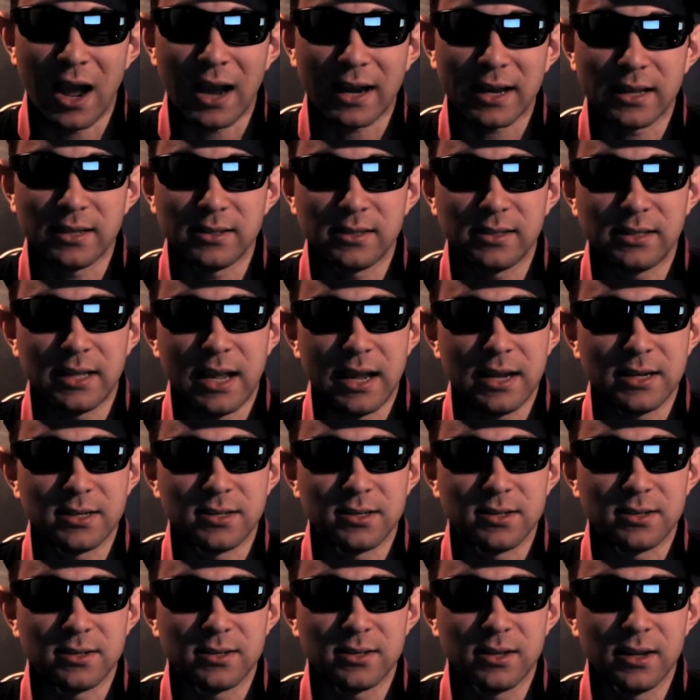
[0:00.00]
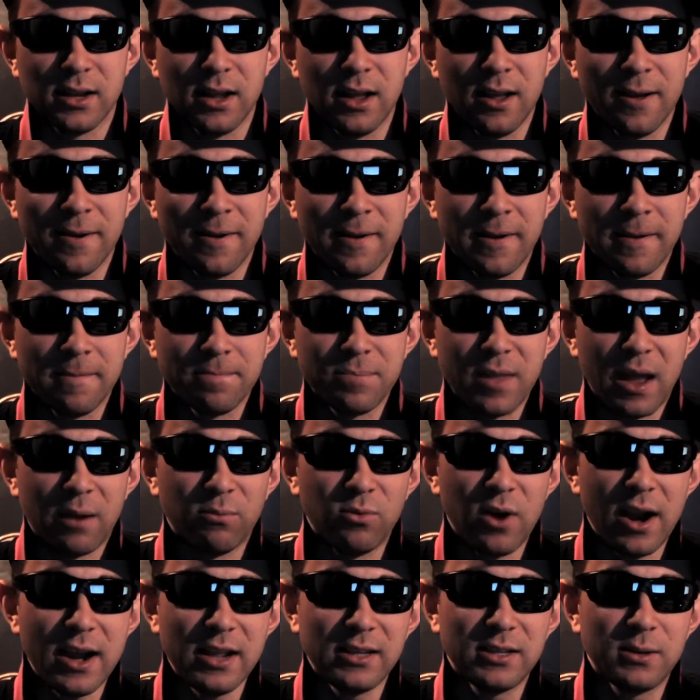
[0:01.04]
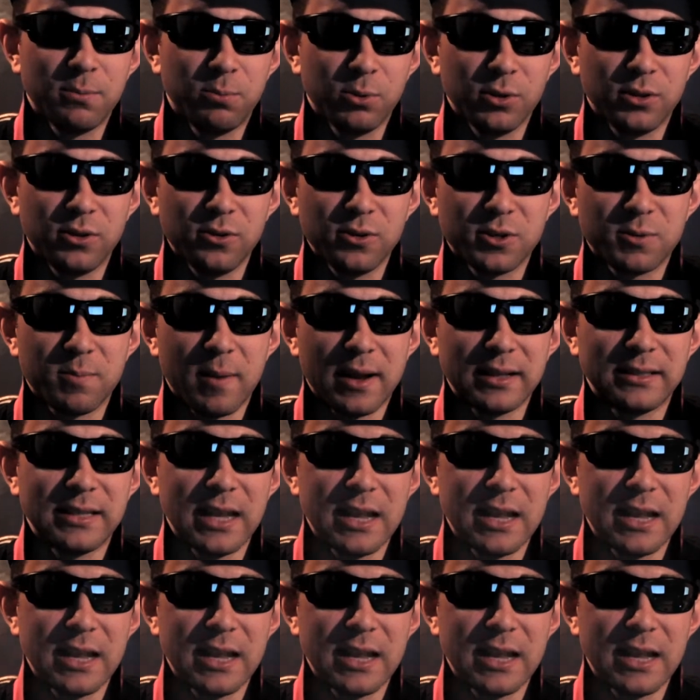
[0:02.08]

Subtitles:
rocking stages. I'm ready to produce my